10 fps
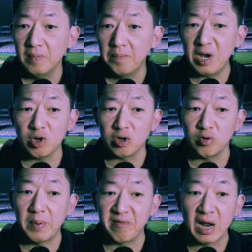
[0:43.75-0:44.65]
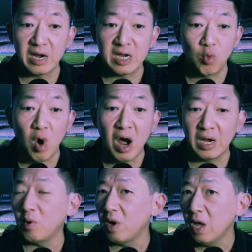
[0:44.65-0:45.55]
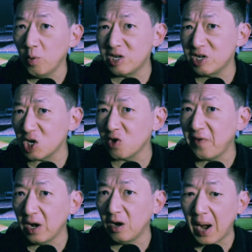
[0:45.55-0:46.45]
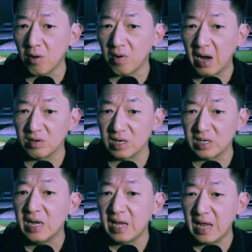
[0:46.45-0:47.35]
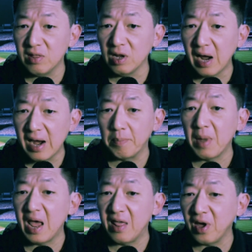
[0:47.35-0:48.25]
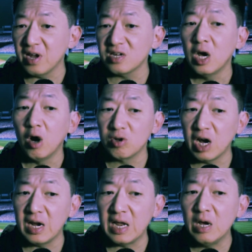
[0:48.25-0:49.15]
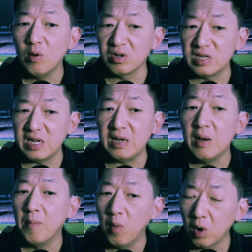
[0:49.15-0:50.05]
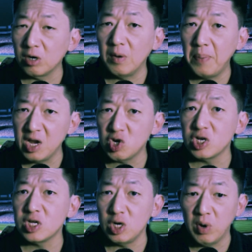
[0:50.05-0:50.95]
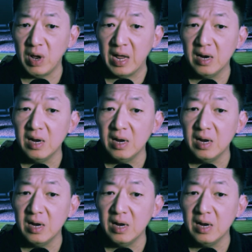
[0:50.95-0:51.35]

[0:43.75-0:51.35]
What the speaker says: Pitchers will be reluctant to walk him with such fellow powerhouses in the lineup, and thus OHTANI will see more good pitches to hit.